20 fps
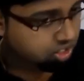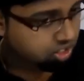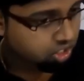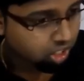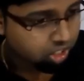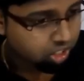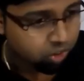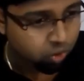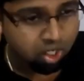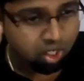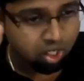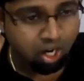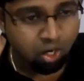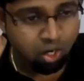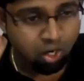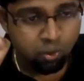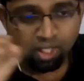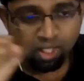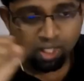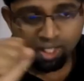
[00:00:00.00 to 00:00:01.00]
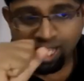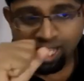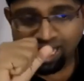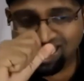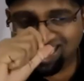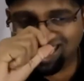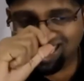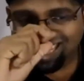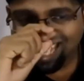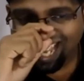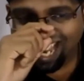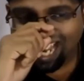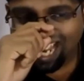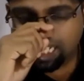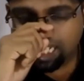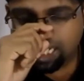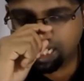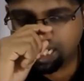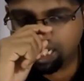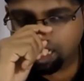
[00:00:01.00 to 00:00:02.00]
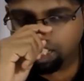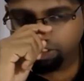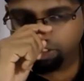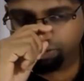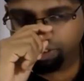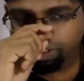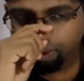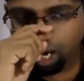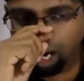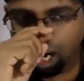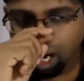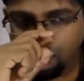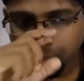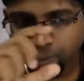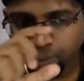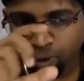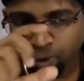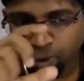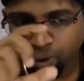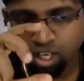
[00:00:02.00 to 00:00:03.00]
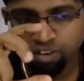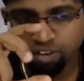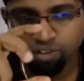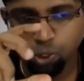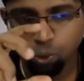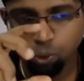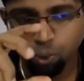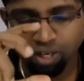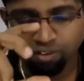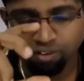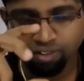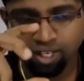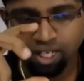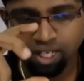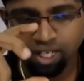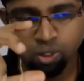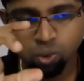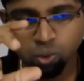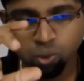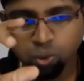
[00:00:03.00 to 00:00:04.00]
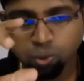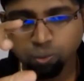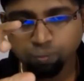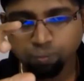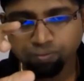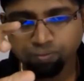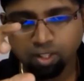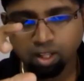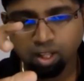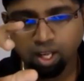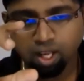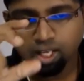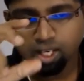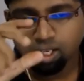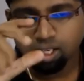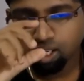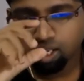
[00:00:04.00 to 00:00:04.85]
So to counteract that, from our point of view, what we'll do, right,